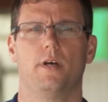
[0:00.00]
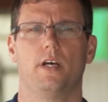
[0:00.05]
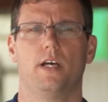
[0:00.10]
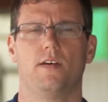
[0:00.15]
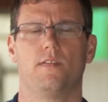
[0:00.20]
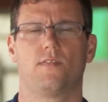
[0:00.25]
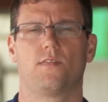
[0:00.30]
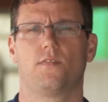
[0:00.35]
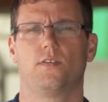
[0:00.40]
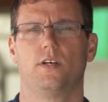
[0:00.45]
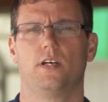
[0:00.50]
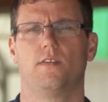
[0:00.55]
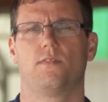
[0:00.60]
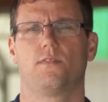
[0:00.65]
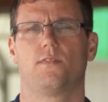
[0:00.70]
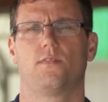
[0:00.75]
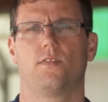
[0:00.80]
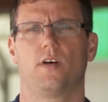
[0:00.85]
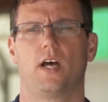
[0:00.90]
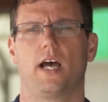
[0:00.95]

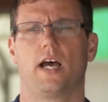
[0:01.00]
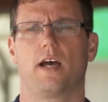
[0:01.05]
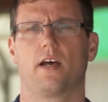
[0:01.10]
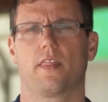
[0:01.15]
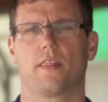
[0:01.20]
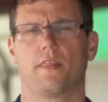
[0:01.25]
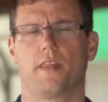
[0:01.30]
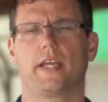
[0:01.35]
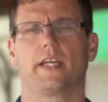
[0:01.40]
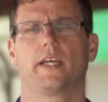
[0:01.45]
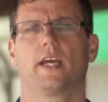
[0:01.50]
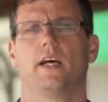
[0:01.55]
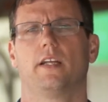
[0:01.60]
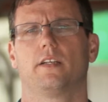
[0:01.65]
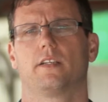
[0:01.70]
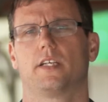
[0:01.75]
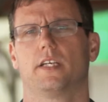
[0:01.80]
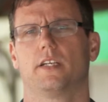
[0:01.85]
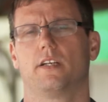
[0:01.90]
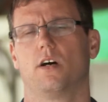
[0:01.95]
if they
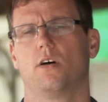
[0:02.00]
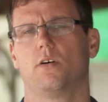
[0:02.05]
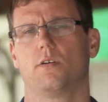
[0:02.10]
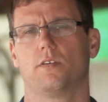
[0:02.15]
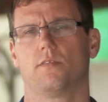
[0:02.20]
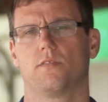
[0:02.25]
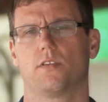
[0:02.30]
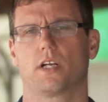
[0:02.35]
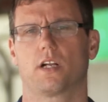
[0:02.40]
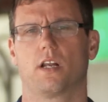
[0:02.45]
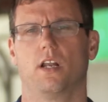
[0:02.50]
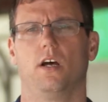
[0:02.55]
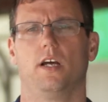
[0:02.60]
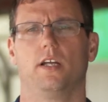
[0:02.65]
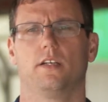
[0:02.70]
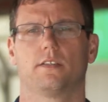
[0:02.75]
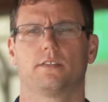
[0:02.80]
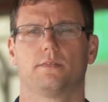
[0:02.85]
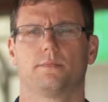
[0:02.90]
can't get hold of the client.